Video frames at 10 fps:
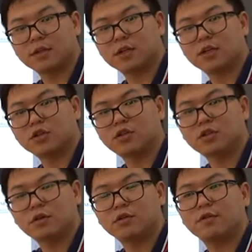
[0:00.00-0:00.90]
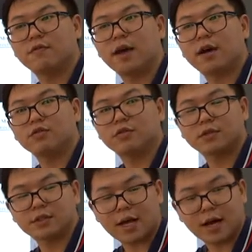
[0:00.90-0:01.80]
control the valve to
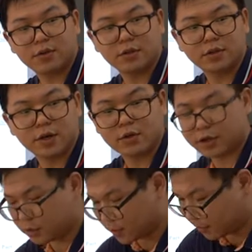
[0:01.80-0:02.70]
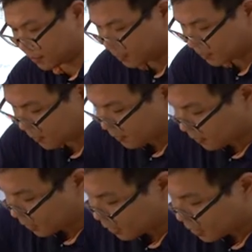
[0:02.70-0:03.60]
start regeneration.
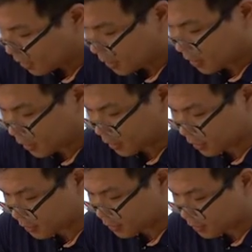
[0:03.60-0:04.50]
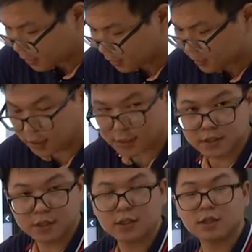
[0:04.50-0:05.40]
And this is a
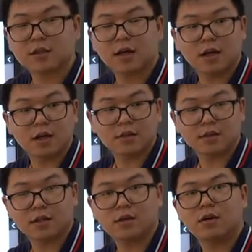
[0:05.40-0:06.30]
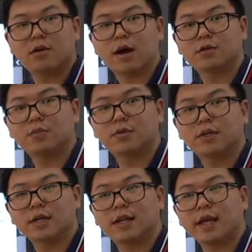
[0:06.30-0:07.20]
signal
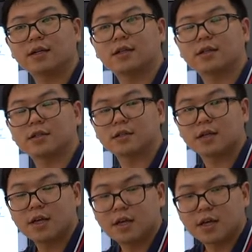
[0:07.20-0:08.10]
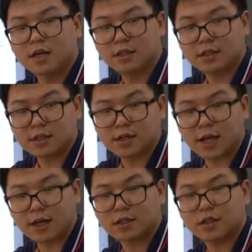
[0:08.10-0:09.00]
output connectors. This
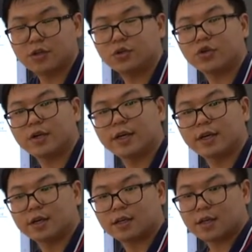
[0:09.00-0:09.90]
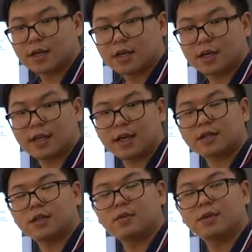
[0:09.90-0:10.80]
connector usually
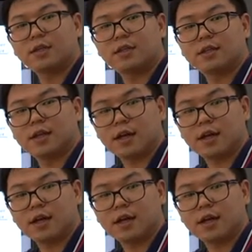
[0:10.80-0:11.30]
connected with